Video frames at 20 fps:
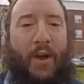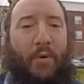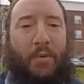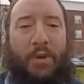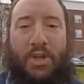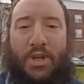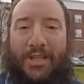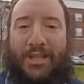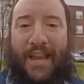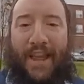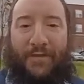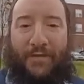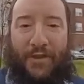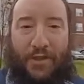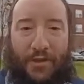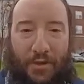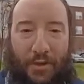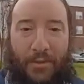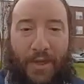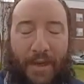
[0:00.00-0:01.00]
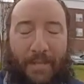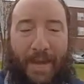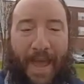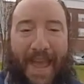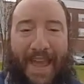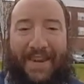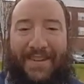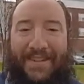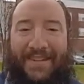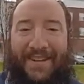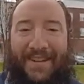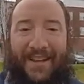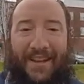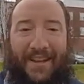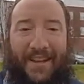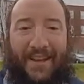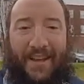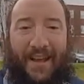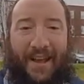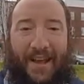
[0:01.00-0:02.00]
We just have to do them. And
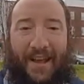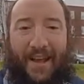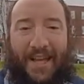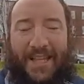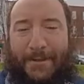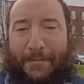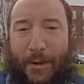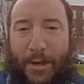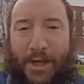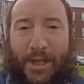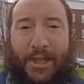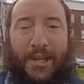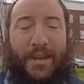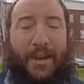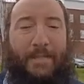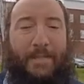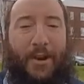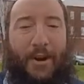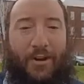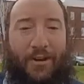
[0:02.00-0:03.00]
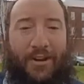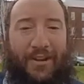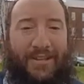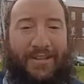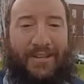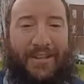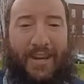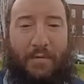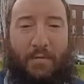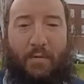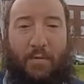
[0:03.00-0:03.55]
especially in America today,